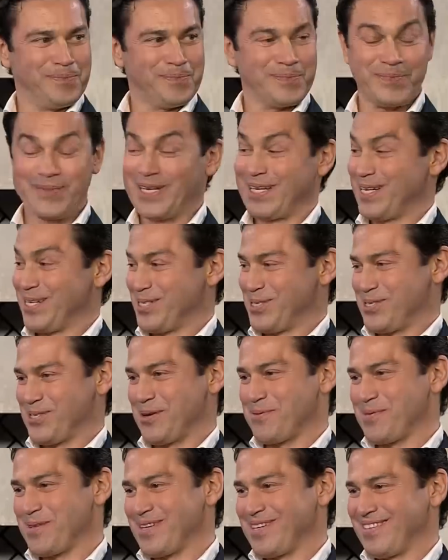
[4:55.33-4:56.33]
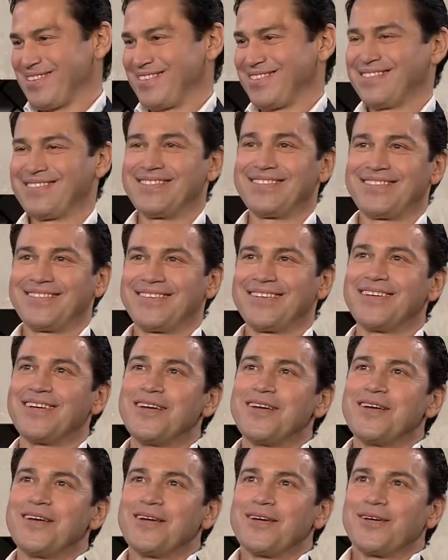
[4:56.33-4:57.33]
Is that putting something. you on the spot?
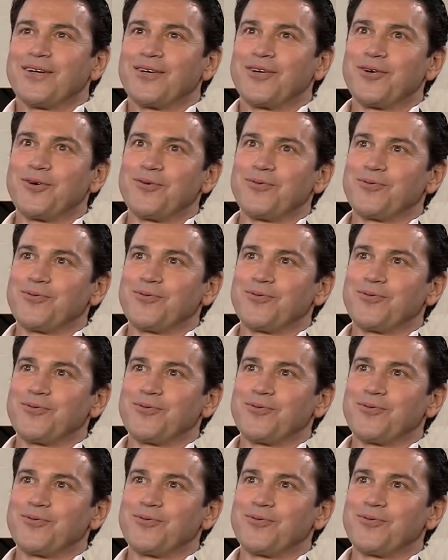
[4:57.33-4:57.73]
Ooh, what a oh, treat.